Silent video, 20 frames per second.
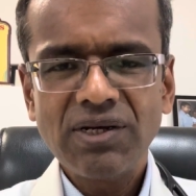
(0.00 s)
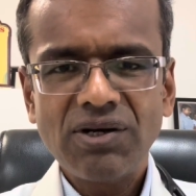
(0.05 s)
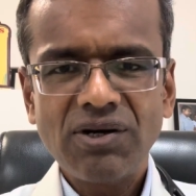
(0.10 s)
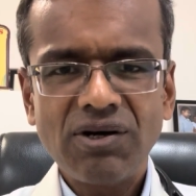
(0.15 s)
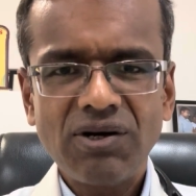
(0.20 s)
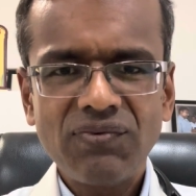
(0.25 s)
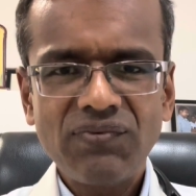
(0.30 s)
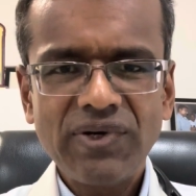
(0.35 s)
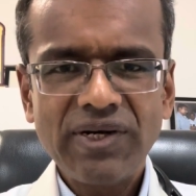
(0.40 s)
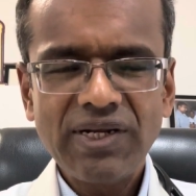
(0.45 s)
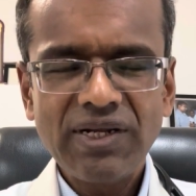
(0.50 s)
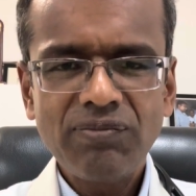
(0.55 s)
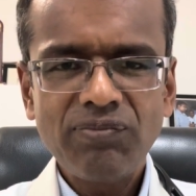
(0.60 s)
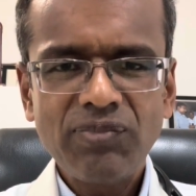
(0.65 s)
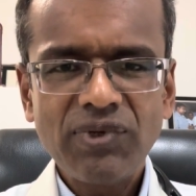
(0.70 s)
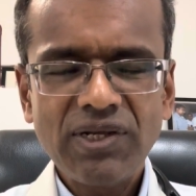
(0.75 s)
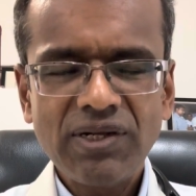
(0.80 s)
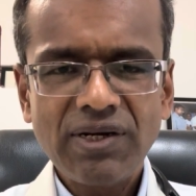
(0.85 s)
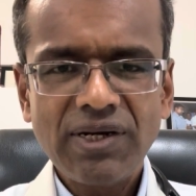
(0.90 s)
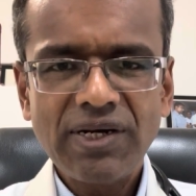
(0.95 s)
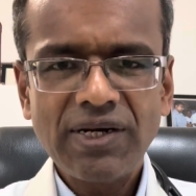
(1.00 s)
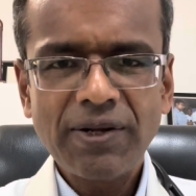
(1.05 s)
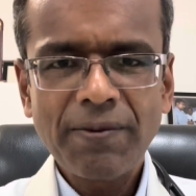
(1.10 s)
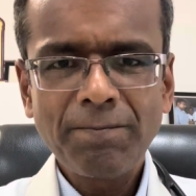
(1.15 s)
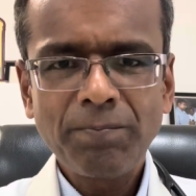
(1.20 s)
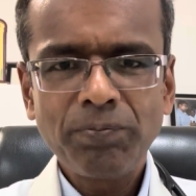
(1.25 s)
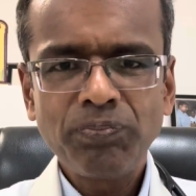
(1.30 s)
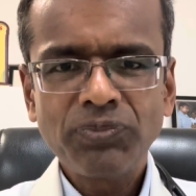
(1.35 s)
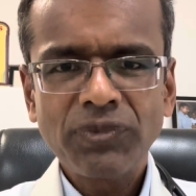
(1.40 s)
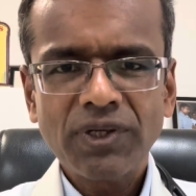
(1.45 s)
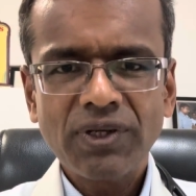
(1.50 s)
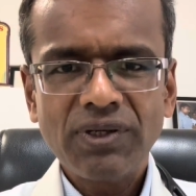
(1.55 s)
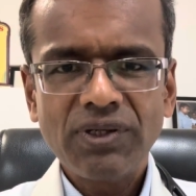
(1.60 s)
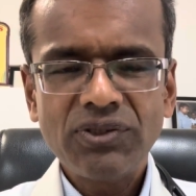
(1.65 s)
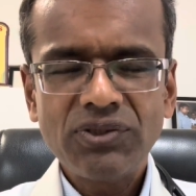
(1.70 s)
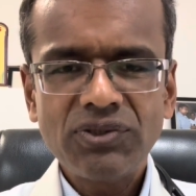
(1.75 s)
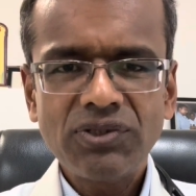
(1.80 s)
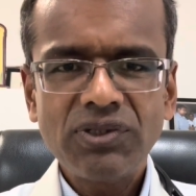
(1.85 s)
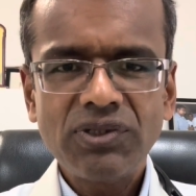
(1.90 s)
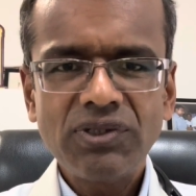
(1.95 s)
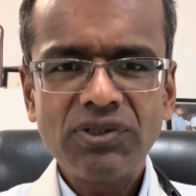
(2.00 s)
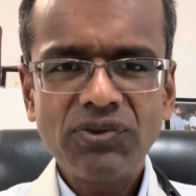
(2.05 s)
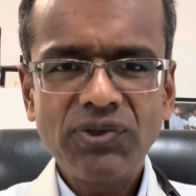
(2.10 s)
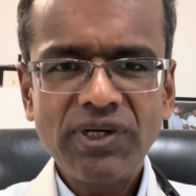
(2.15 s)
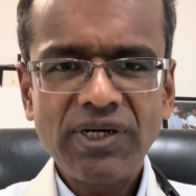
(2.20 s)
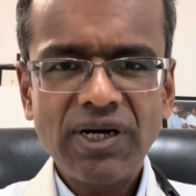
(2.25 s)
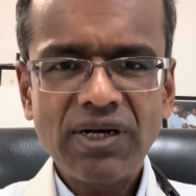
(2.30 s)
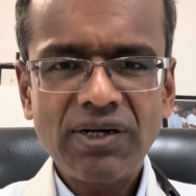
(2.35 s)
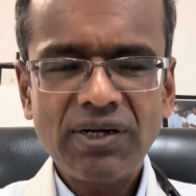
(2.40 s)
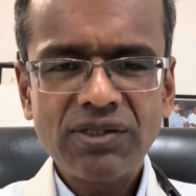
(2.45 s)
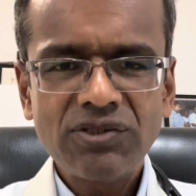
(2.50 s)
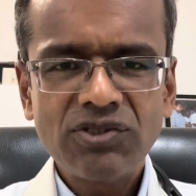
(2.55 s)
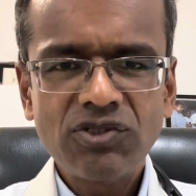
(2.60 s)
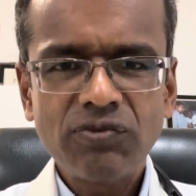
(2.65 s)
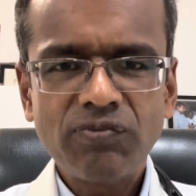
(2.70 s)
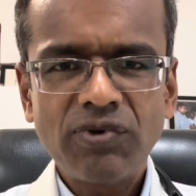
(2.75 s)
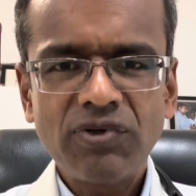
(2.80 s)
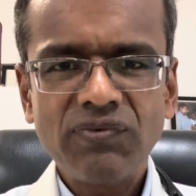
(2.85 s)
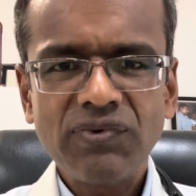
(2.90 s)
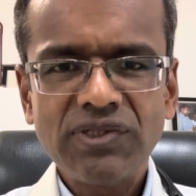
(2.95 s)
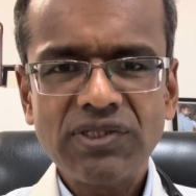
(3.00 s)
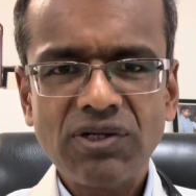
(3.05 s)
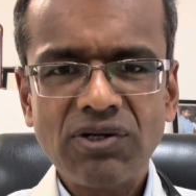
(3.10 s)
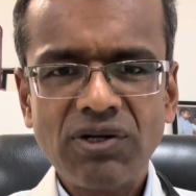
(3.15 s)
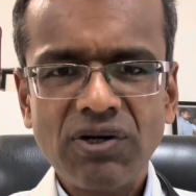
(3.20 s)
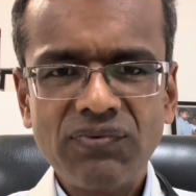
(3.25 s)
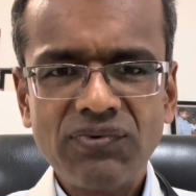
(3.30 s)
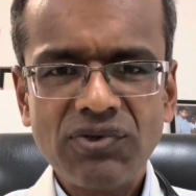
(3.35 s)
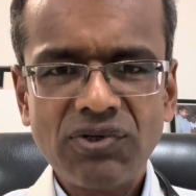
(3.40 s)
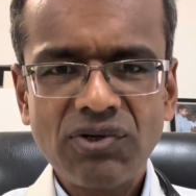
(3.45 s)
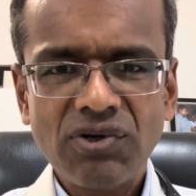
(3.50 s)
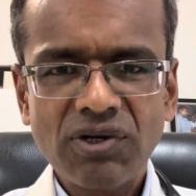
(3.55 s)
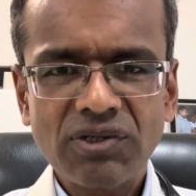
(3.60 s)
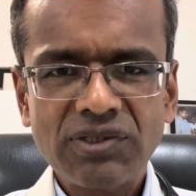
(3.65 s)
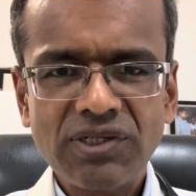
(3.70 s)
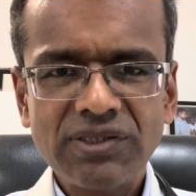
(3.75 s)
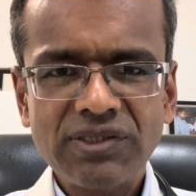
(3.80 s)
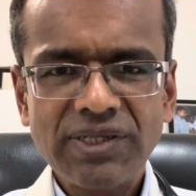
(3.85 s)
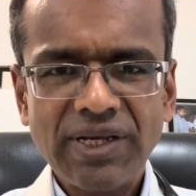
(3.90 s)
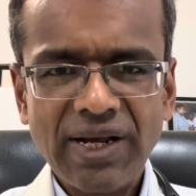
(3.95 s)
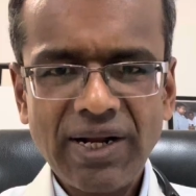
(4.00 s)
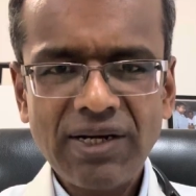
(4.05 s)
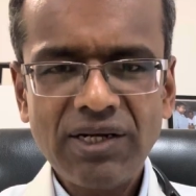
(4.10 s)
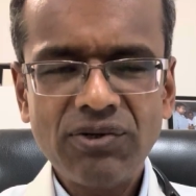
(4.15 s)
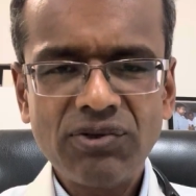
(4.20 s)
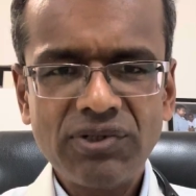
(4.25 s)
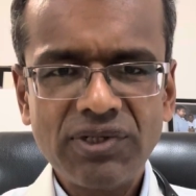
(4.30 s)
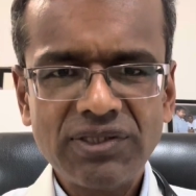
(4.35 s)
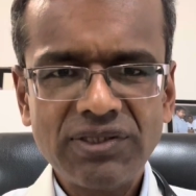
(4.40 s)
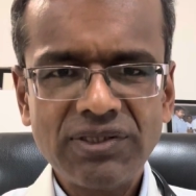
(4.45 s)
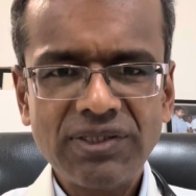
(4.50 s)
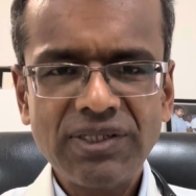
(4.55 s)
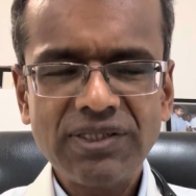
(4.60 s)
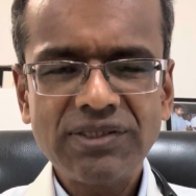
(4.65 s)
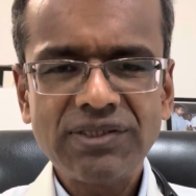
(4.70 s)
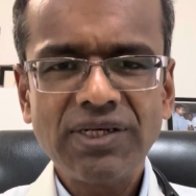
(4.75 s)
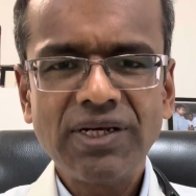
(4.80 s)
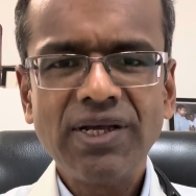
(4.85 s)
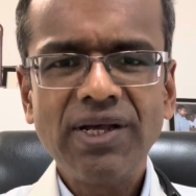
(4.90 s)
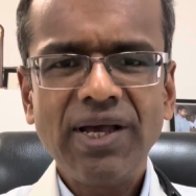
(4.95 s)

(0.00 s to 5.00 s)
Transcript: of eating period, you should do it under supervision of your doctors and nutritionist.